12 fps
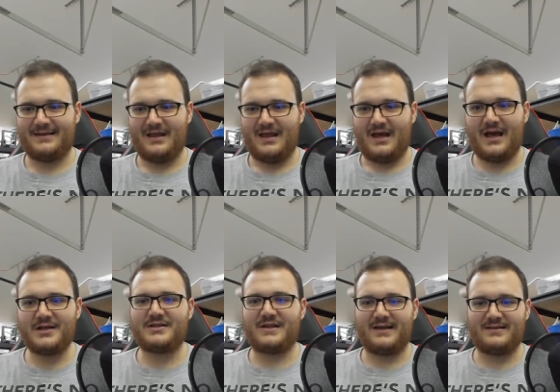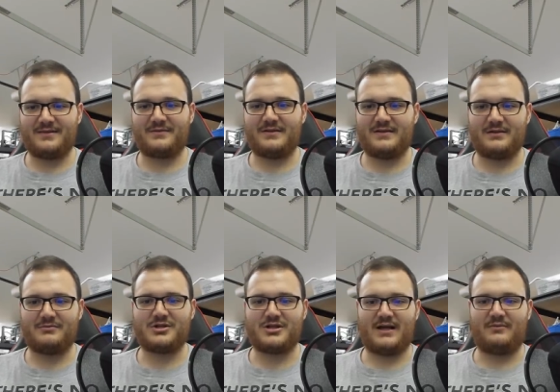definitely think we
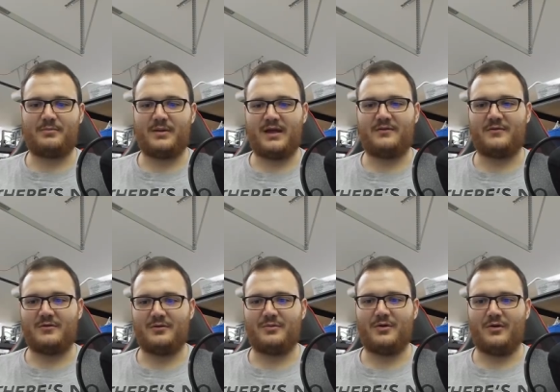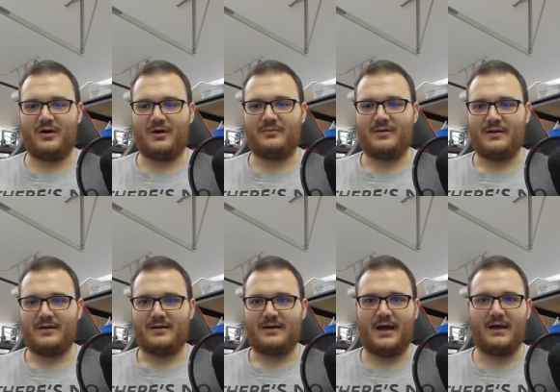should have a pay it forward program.
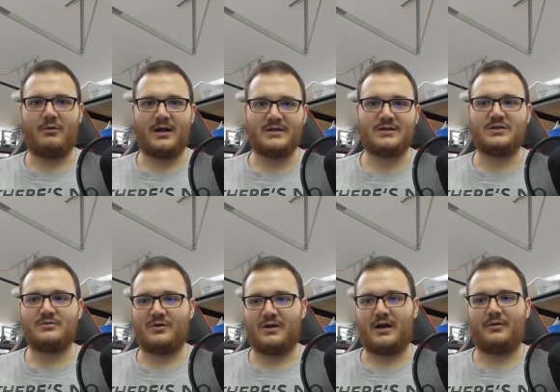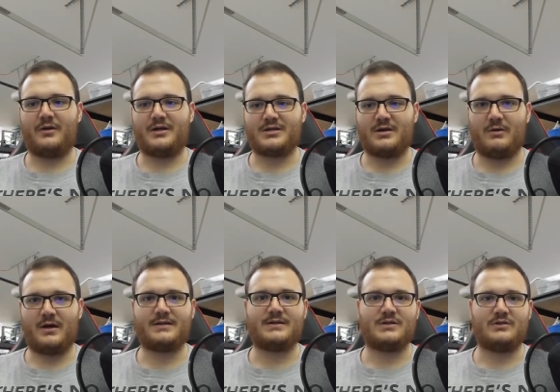I want to do more outreach. I want
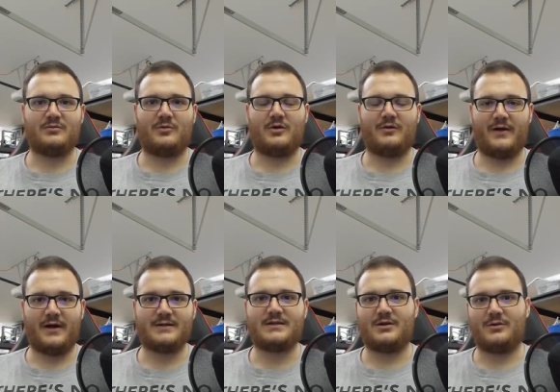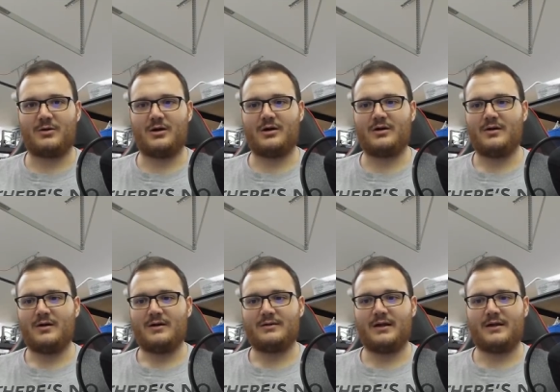to do more volunteer work.
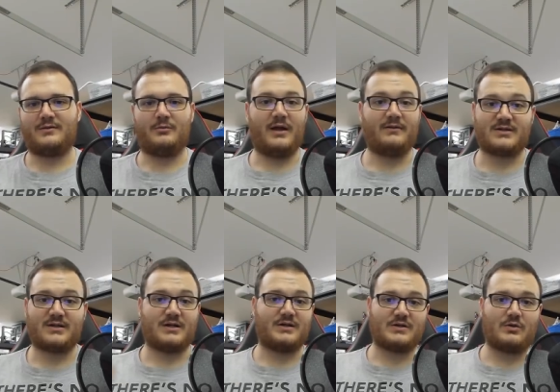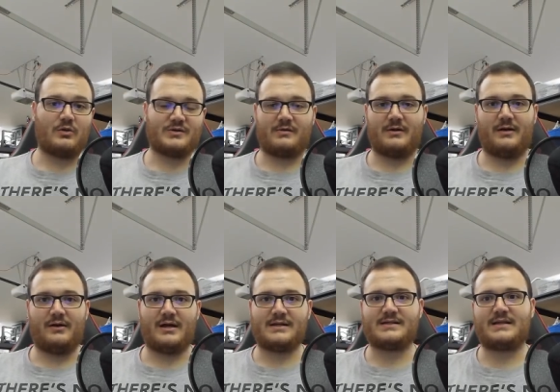Like, we have a ton of schools around
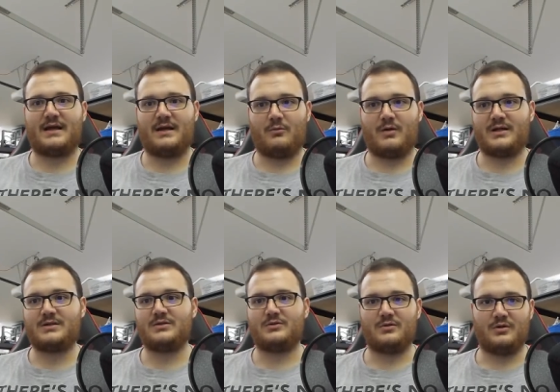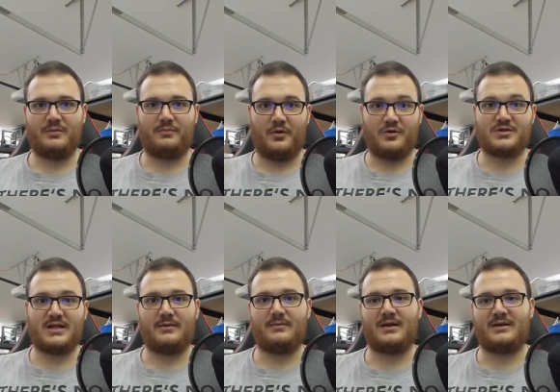us. I want to approach
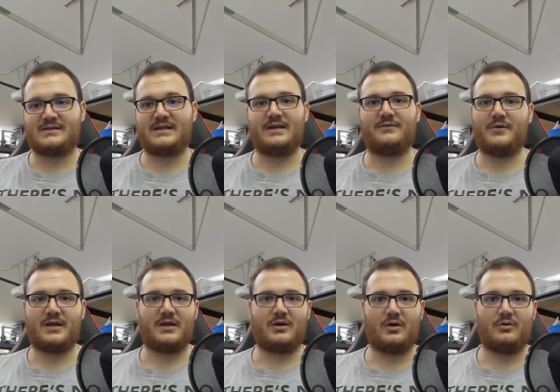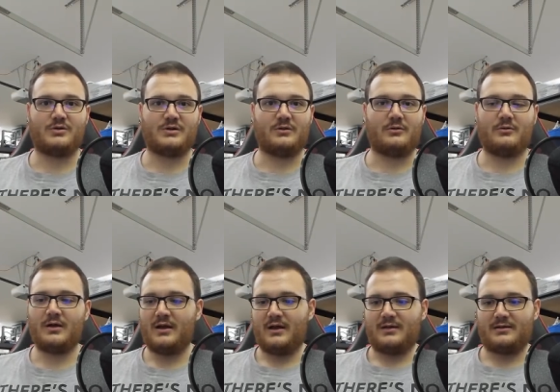them and see if we can go do,
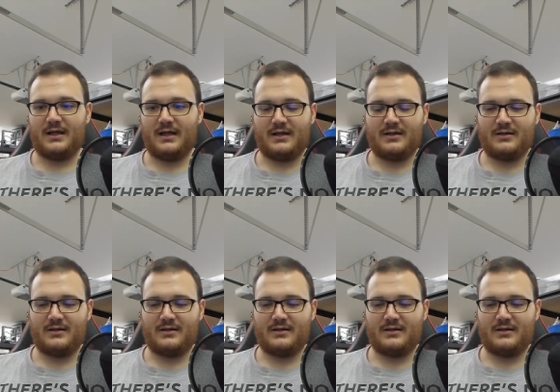like,